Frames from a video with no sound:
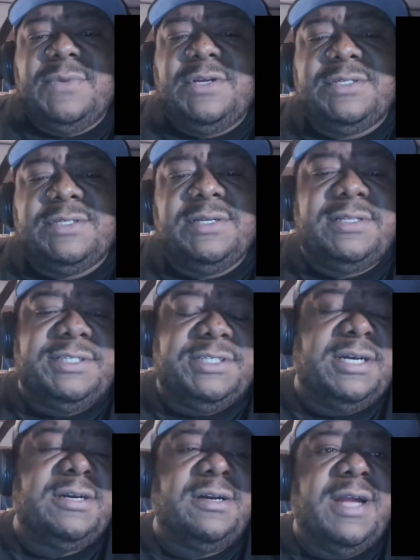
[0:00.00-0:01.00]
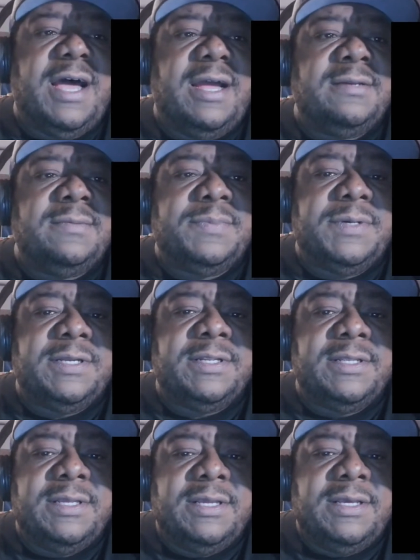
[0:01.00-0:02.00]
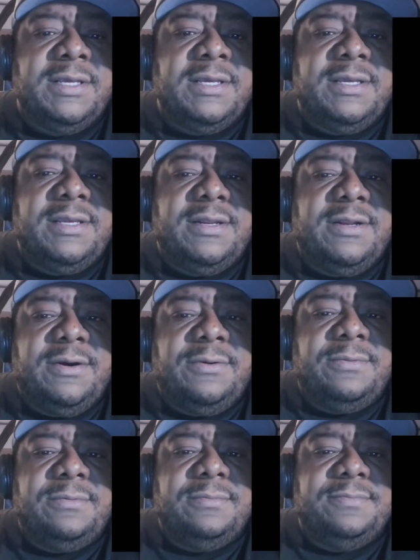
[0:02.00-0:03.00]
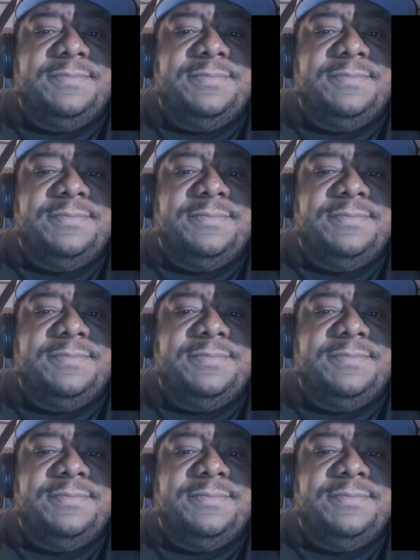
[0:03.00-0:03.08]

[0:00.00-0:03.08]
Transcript: they're still a juggernaut, but you know